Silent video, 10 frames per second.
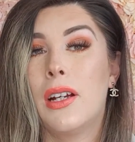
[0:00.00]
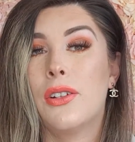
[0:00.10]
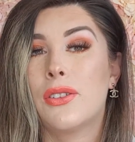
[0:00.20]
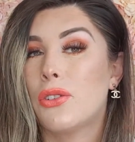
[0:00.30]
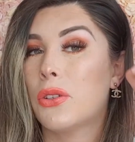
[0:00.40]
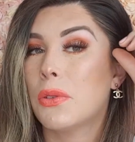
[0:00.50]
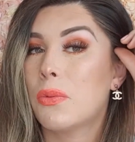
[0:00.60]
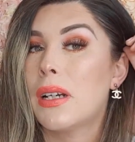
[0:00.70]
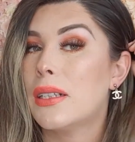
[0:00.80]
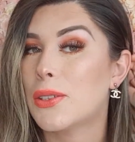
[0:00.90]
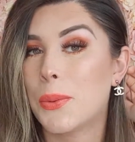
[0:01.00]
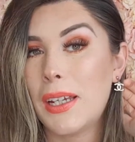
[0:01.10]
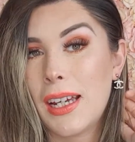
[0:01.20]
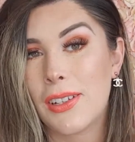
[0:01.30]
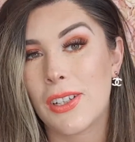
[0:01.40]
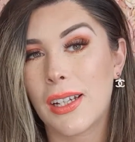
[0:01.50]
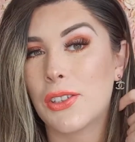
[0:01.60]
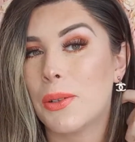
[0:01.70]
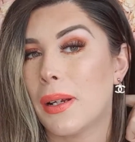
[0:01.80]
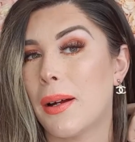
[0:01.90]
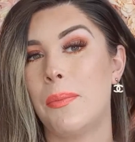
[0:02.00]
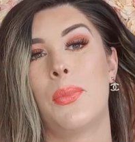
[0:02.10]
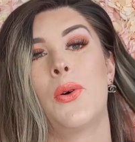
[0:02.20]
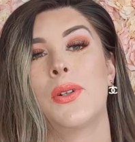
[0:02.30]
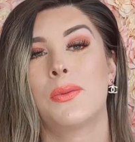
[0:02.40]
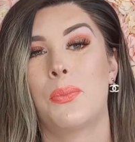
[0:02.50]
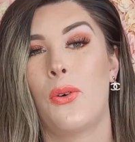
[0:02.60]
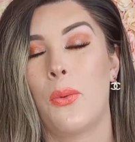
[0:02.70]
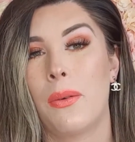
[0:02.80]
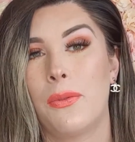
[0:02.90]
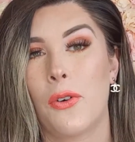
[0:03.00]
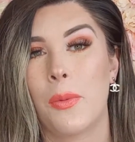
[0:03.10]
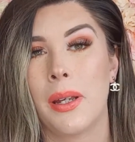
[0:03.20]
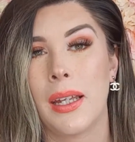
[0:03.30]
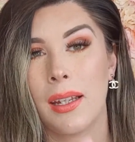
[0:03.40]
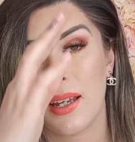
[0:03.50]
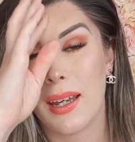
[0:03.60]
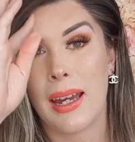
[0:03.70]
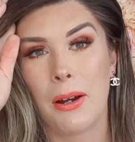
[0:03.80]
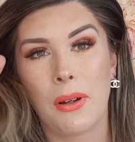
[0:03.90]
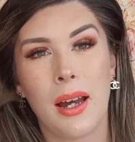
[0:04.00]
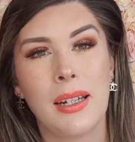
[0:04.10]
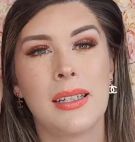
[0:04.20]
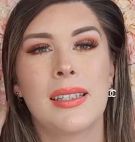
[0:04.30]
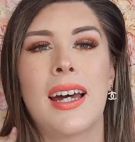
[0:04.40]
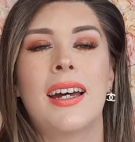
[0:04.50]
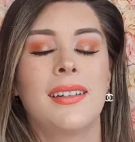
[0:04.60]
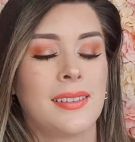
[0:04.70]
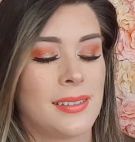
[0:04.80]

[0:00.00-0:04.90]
So she was really sweet and she actually went and bought one for me. How kind is that?